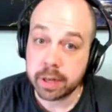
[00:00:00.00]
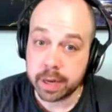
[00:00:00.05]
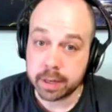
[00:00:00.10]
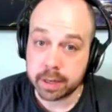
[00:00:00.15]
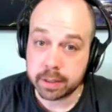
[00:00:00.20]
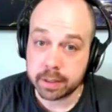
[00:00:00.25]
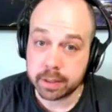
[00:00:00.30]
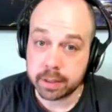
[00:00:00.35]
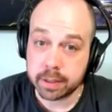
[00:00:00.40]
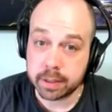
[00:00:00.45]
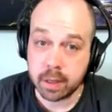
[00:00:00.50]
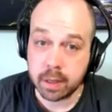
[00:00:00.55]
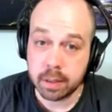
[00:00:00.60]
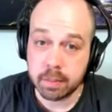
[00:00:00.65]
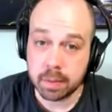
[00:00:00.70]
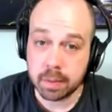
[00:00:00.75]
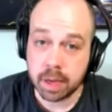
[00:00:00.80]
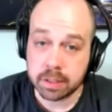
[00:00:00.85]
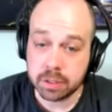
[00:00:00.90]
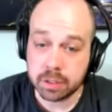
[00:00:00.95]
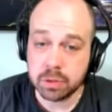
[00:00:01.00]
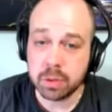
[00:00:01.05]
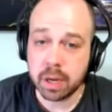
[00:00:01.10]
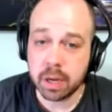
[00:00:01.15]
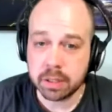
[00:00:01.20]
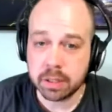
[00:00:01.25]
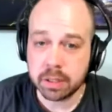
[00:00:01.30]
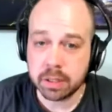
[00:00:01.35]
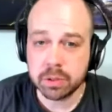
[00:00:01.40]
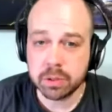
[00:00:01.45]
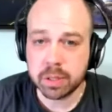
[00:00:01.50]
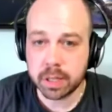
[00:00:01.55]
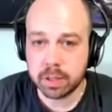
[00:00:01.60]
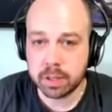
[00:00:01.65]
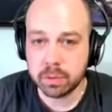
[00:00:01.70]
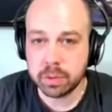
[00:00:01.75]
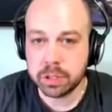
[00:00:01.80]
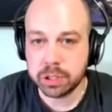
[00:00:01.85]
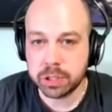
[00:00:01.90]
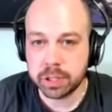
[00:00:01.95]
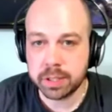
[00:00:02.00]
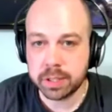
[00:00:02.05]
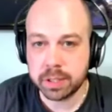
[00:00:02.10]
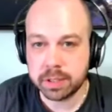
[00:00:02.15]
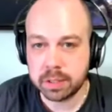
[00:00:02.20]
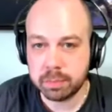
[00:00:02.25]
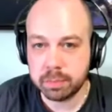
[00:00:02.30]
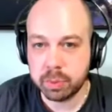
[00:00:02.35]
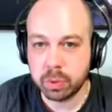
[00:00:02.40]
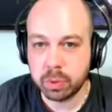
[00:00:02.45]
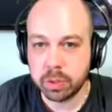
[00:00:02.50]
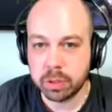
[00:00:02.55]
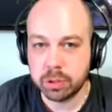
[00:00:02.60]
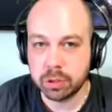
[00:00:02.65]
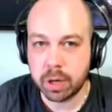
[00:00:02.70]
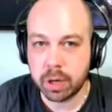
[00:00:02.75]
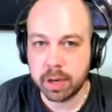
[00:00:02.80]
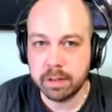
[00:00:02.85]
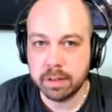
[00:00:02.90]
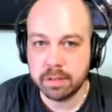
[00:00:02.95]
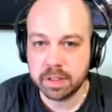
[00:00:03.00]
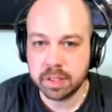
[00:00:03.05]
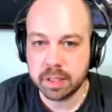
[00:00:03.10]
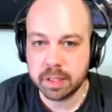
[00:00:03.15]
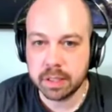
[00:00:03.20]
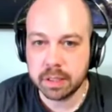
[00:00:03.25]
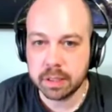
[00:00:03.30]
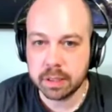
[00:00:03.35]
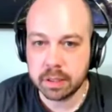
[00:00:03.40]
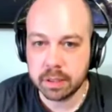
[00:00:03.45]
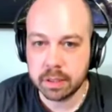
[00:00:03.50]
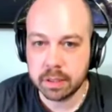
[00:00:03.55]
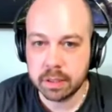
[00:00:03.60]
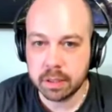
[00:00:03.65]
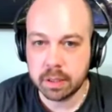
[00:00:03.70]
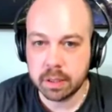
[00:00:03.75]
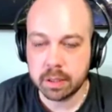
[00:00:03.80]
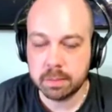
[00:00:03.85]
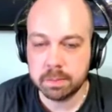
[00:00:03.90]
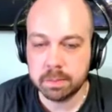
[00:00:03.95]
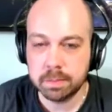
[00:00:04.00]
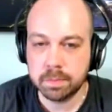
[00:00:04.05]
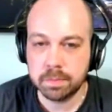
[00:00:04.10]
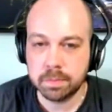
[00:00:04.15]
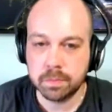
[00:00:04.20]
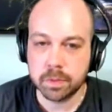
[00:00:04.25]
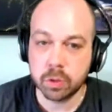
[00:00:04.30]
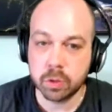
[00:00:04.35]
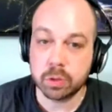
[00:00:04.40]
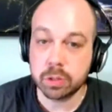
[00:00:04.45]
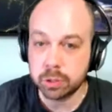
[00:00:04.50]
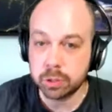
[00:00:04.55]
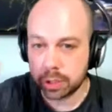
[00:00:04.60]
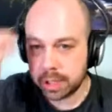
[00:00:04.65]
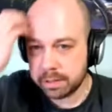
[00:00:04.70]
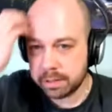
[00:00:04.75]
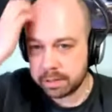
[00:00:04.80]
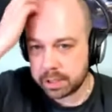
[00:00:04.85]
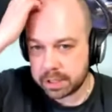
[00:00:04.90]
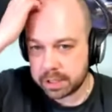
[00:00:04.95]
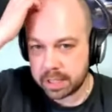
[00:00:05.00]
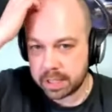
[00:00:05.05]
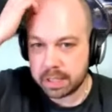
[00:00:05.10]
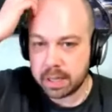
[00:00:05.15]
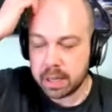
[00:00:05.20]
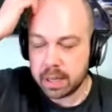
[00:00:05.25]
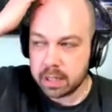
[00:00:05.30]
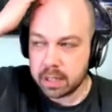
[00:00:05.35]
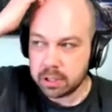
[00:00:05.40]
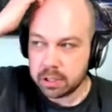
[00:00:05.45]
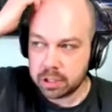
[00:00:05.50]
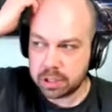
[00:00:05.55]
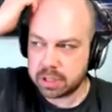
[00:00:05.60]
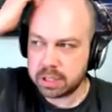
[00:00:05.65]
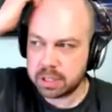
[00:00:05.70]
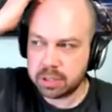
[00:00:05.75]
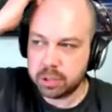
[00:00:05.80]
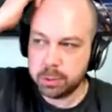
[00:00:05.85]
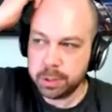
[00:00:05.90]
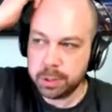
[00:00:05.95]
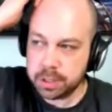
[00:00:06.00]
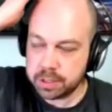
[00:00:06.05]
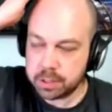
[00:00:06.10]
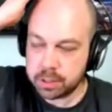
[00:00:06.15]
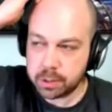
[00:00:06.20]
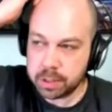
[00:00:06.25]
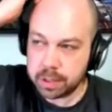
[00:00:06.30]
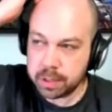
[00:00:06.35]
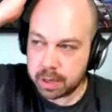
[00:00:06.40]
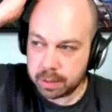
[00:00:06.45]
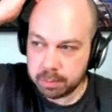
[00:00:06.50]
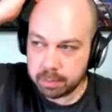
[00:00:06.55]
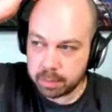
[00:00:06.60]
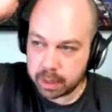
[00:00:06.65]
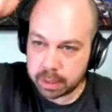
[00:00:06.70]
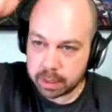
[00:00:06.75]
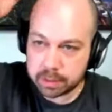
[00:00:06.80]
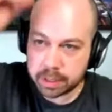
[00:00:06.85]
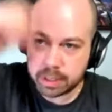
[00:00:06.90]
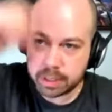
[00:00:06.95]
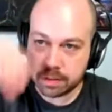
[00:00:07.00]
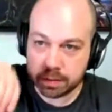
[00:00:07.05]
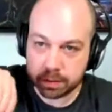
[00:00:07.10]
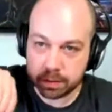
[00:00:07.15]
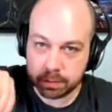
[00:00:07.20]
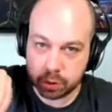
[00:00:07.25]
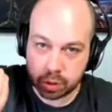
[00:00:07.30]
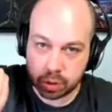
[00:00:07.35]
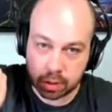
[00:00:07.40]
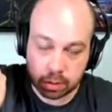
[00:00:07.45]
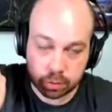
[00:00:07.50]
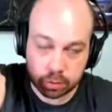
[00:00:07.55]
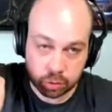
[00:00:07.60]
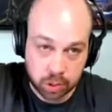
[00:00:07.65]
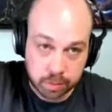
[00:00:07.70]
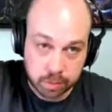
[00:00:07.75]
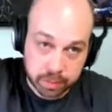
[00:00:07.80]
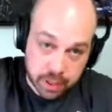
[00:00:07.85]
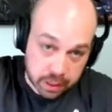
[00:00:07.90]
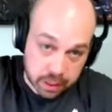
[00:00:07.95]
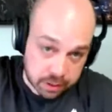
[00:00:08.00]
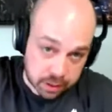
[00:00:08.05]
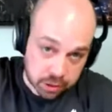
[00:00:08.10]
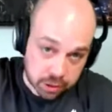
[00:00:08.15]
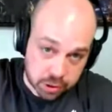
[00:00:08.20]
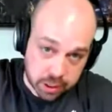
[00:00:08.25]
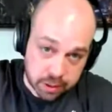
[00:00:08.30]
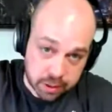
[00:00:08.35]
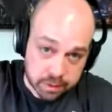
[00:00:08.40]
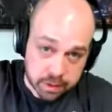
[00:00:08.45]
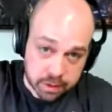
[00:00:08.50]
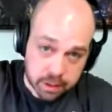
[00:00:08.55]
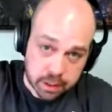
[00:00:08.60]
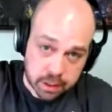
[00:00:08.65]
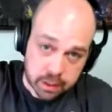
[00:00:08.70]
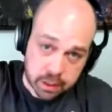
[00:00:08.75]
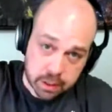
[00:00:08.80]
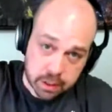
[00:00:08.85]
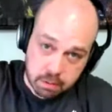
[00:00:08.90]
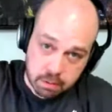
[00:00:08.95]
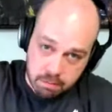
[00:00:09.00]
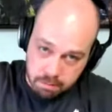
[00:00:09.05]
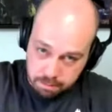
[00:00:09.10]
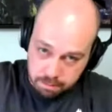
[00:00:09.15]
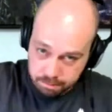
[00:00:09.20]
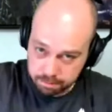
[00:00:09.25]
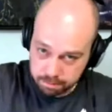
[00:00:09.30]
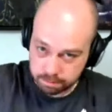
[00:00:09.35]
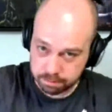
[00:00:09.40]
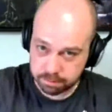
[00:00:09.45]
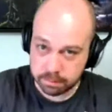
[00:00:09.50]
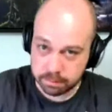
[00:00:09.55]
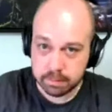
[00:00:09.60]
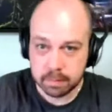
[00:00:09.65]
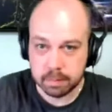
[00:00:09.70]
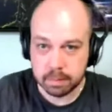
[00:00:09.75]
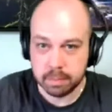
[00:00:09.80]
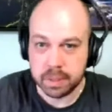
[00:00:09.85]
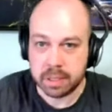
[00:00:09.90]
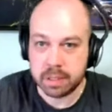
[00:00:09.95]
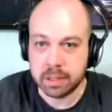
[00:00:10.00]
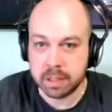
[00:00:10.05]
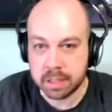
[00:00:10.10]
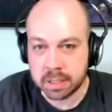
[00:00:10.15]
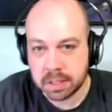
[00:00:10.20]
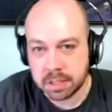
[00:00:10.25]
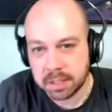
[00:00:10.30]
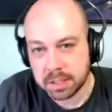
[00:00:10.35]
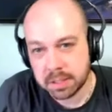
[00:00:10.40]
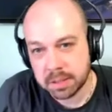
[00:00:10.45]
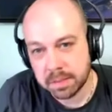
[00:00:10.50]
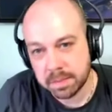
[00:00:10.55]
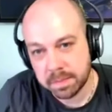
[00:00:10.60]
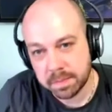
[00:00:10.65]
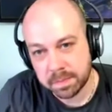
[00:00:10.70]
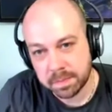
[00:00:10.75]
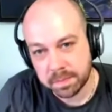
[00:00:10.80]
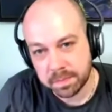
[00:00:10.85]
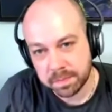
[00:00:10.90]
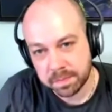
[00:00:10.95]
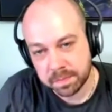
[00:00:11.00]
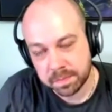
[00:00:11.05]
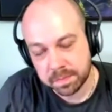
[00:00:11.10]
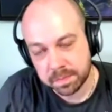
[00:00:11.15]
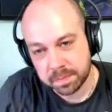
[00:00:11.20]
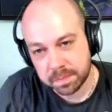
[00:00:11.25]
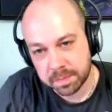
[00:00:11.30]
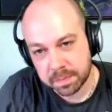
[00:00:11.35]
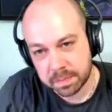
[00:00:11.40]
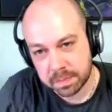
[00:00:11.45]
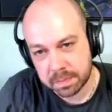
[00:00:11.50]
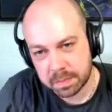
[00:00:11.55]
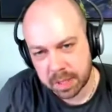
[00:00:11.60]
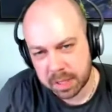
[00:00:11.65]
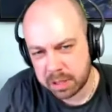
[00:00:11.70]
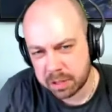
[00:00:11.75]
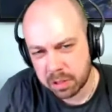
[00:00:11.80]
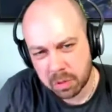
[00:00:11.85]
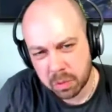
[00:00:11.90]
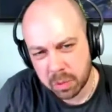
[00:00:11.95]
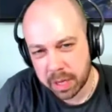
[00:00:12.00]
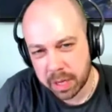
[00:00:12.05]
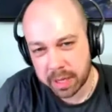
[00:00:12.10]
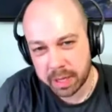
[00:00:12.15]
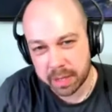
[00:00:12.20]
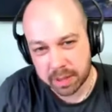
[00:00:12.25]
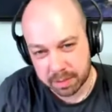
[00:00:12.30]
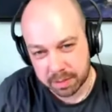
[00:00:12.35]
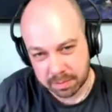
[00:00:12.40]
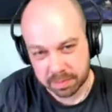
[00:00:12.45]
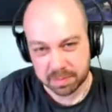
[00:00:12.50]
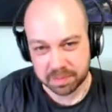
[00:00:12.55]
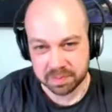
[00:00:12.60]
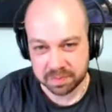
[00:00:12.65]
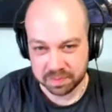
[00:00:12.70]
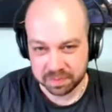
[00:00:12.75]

That's correct. Um, awesome. I do I do kind of wish that they supported Drive Sync, um, Google Drive, because I just like two weeks ago I, I migrated from Dro- Dropbox to Drive, because I don't know why.